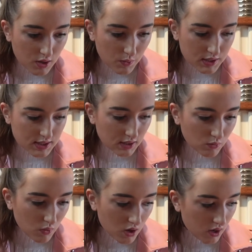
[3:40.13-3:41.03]
We did
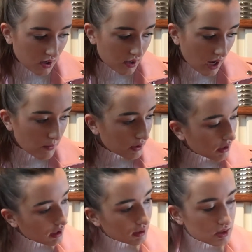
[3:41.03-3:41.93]
one, I really
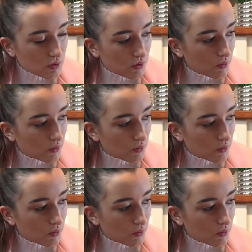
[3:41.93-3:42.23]
like this one.